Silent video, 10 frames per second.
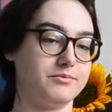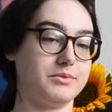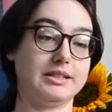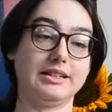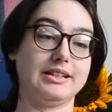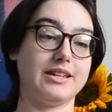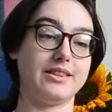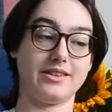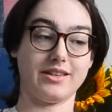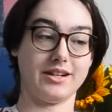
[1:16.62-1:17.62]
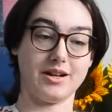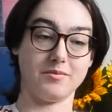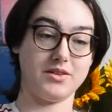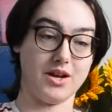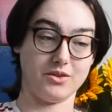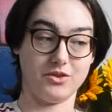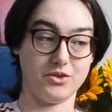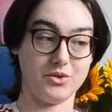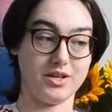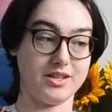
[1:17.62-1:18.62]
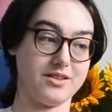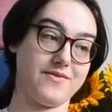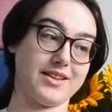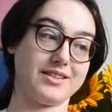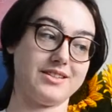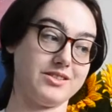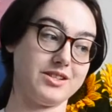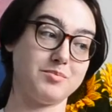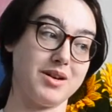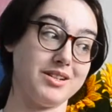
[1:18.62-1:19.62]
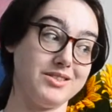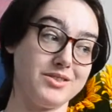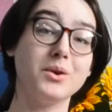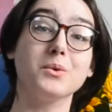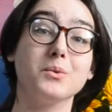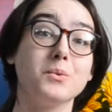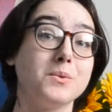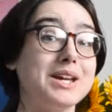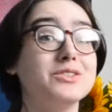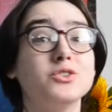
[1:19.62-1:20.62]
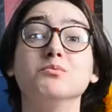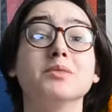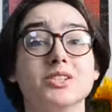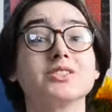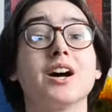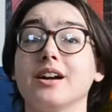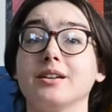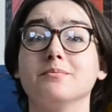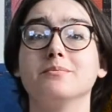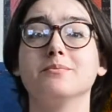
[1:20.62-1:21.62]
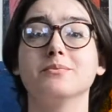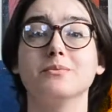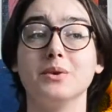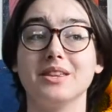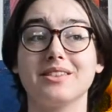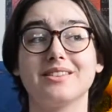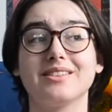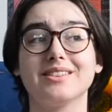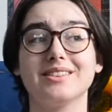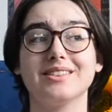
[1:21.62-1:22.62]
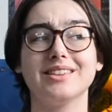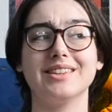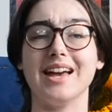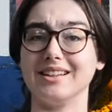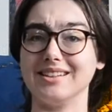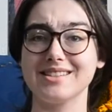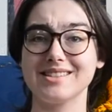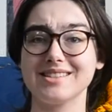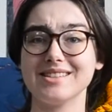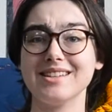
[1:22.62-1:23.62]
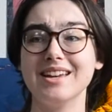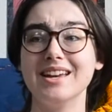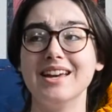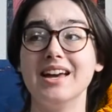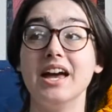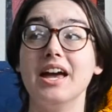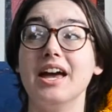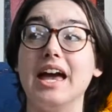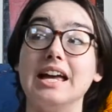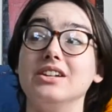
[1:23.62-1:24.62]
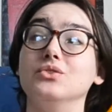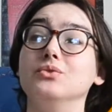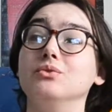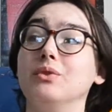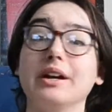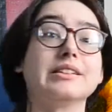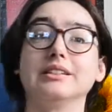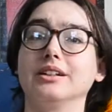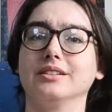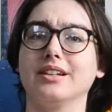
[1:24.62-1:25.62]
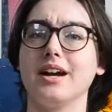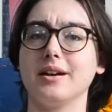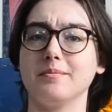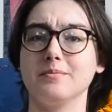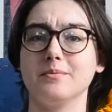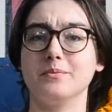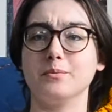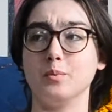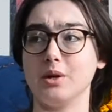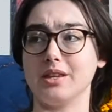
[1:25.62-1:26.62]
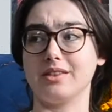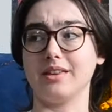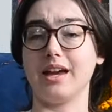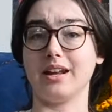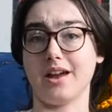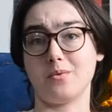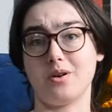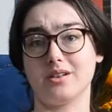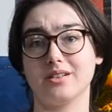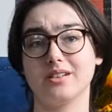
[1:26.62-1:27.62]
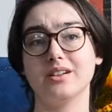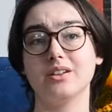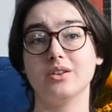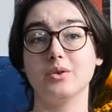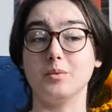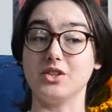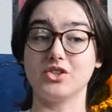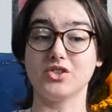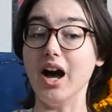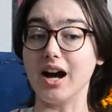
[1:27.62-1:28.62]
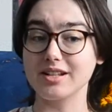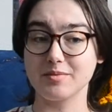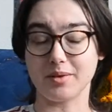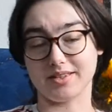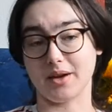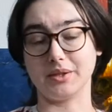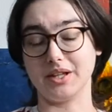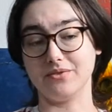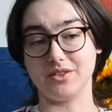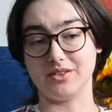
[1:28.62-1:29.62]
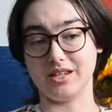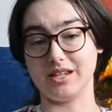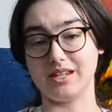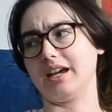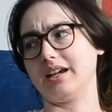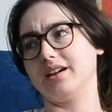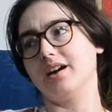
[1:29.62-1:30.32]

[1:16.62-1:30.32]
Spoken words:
really, I think that it comes down to is the fact that it just spends way too much time with Ellis and very little time with Ann Atwater, which sucks because I would love to see a